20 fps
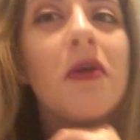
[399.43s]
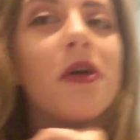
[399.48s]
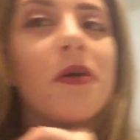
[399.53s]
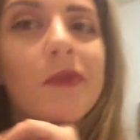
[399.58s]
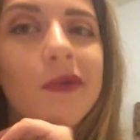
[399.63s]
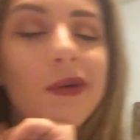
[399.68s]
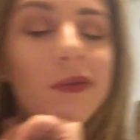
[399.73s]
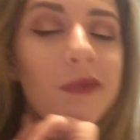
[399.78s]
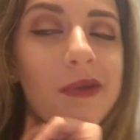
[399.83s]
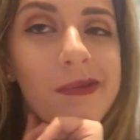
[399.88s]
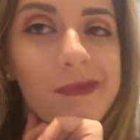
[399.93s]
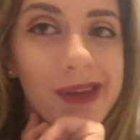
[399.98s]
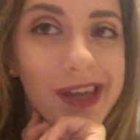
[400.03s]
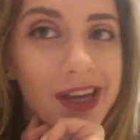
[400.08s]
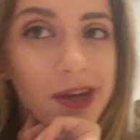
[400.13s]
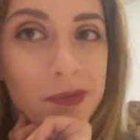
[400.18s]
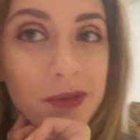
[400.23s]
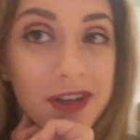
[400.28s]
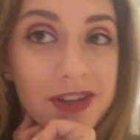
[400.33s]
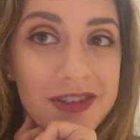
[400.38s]
while I put my
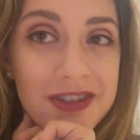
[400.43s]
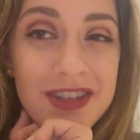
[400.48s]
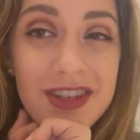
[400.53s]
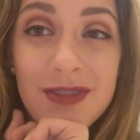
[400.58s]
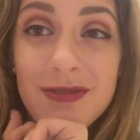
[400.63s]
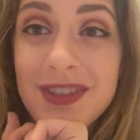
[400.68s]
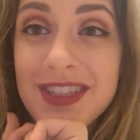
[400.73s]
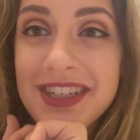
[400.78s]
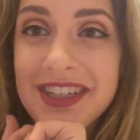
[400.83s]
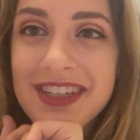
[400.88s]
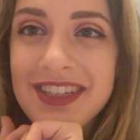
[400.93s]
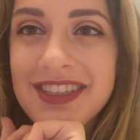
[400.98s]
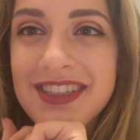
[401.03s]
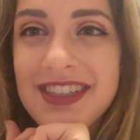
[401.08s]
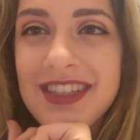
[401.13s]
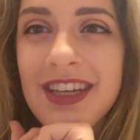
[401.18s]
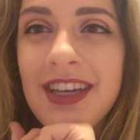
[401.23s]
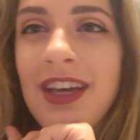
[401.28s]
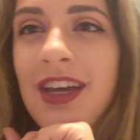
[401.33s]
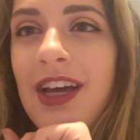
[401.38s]
makeup on, so that was
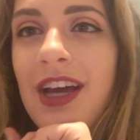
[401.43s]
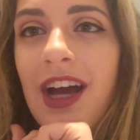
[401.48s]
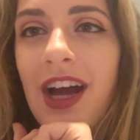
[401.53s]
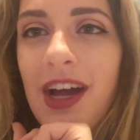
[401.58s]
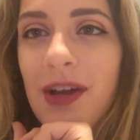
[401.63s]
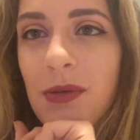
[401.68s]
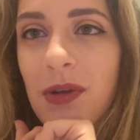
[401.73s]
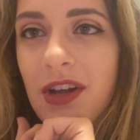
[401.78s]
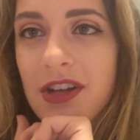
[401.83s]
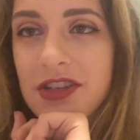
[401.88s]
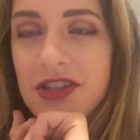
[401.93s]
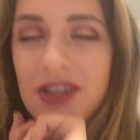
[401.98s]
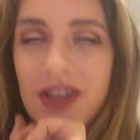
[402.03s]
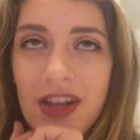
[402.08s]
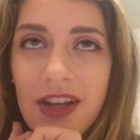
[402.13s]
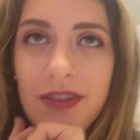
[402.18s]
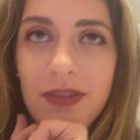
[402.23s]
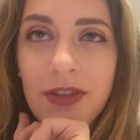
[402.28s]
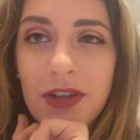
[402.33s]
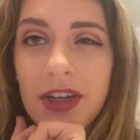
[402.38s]
nice. I watched a
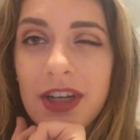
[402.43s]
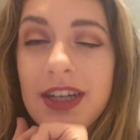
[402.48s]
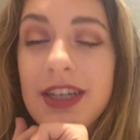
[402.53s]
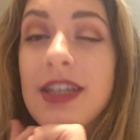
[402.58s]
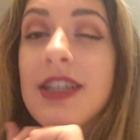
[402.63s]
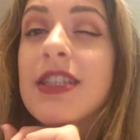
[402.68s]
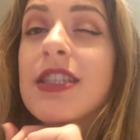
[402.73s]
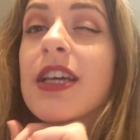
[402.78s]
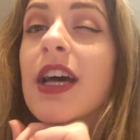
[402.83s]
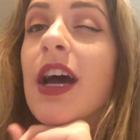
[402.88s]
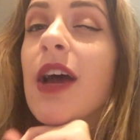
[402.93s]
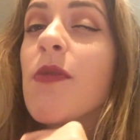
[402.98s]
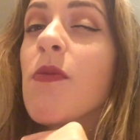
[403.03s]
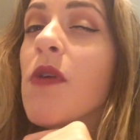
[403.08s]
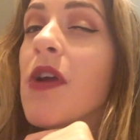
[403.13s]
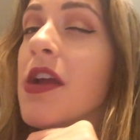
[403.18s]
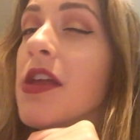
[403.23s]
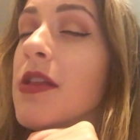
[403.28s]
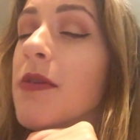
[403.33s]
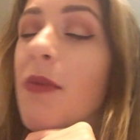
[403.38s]
lot of Grays. I'm
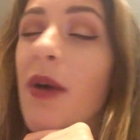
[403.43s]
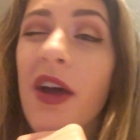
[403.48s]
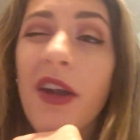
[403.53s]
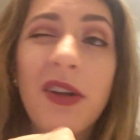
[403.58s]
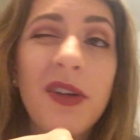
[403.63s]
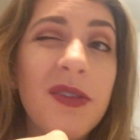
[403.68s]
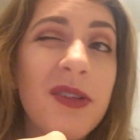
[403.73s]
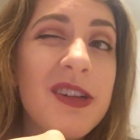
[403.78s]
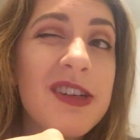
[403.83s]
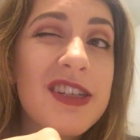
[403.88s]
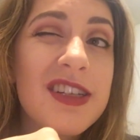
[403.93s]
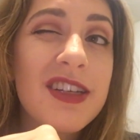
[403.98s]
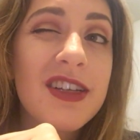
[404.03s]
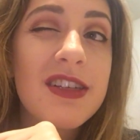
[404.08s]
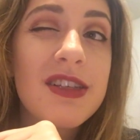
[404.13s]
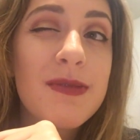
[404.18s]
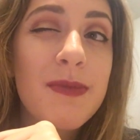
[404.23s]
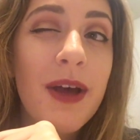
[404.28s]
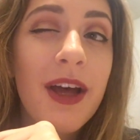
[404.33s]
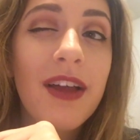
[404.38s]
wearing the Modern
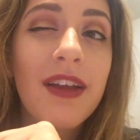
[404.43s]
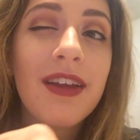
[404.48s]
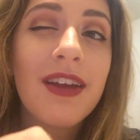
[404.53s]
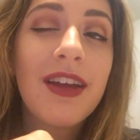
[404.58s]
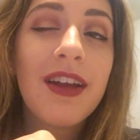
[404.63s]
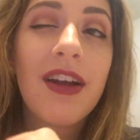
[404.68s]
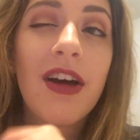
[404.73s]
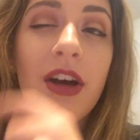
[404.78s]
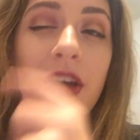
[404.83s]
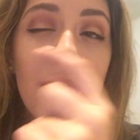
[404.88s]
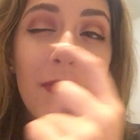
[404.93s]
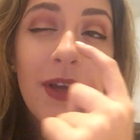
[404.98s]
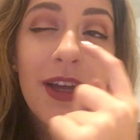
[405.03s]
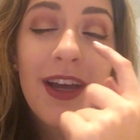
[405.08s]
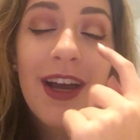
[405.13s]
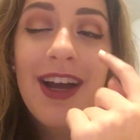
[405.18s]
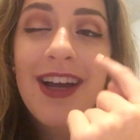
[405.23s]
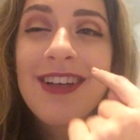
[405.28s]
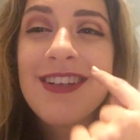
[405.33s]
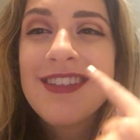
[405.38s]
Renaissance palette on my
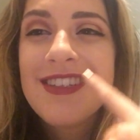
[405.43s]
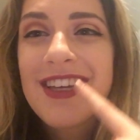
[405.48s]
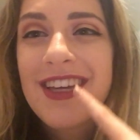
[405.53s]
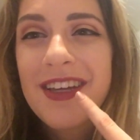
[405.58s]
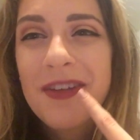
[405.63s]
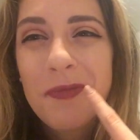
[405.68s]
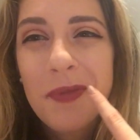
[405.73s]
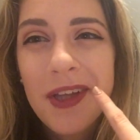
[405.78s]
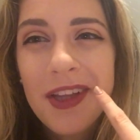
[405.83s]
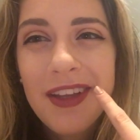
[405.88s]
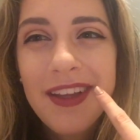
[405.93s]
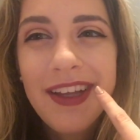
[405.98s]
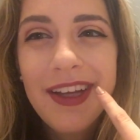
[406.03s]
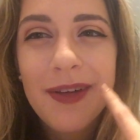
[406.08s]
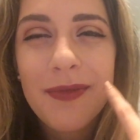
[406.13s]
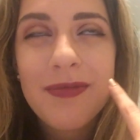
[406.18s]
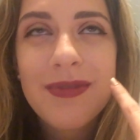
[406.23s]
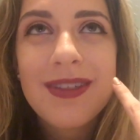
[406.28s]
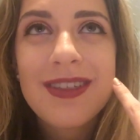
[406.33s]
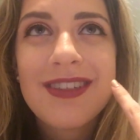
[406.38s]
eyes and my
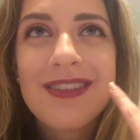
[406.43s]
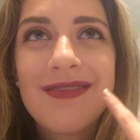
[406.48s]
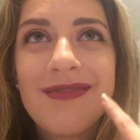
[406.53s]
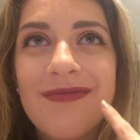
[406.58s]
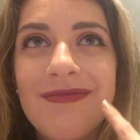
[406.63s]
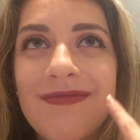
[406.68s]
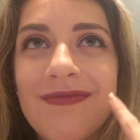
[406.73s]
lips.